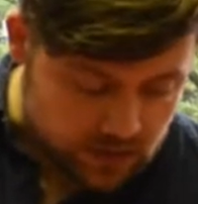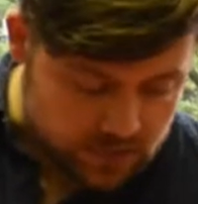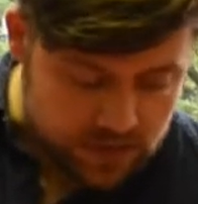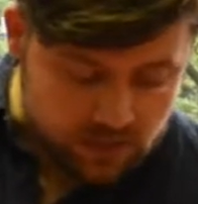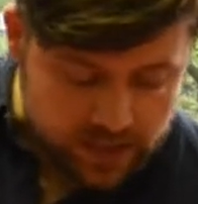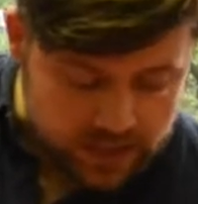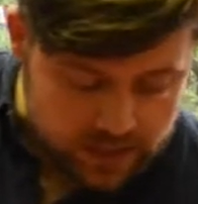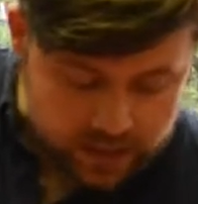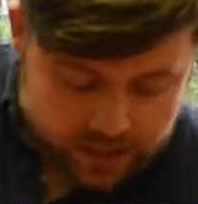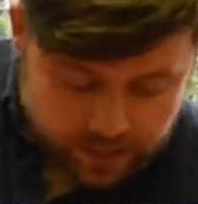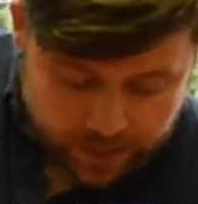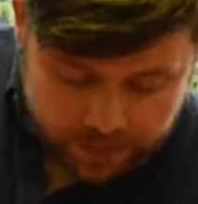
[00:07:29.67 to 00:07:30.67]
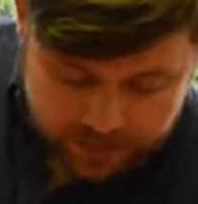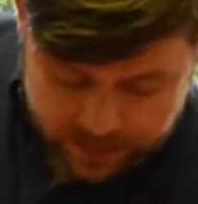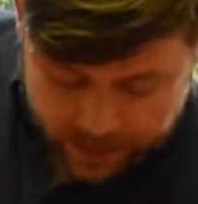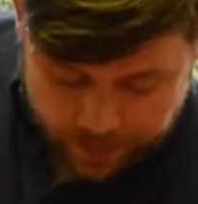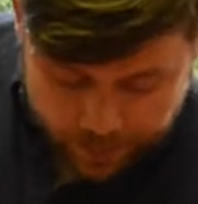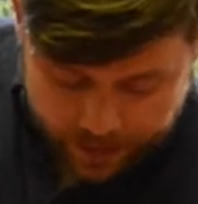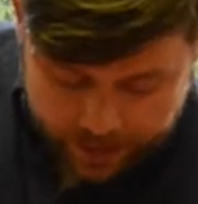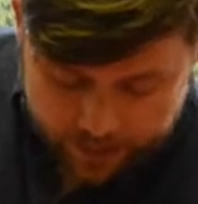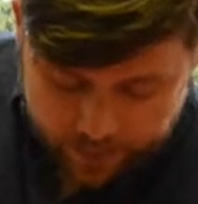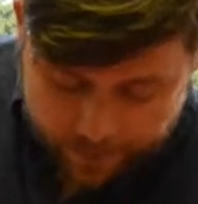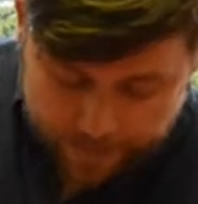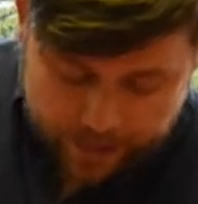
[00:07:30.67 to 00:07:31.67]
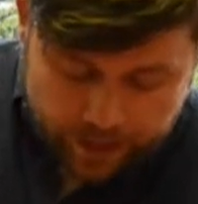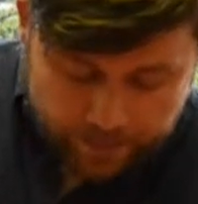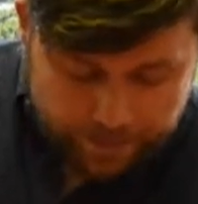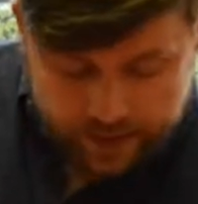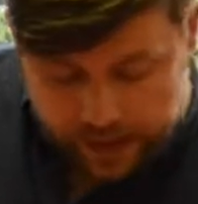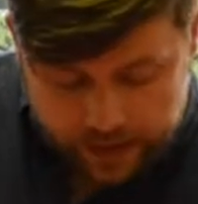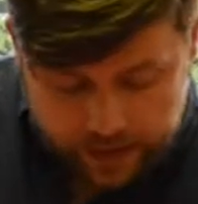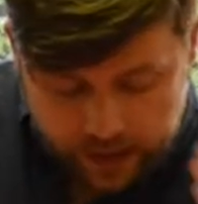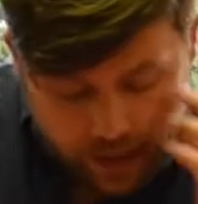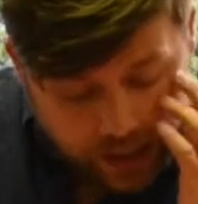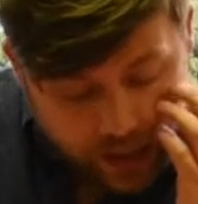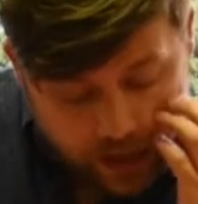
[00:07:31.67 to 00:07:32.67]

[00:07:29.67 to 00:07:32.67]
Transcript: Obviously the Radical Independence Campaign being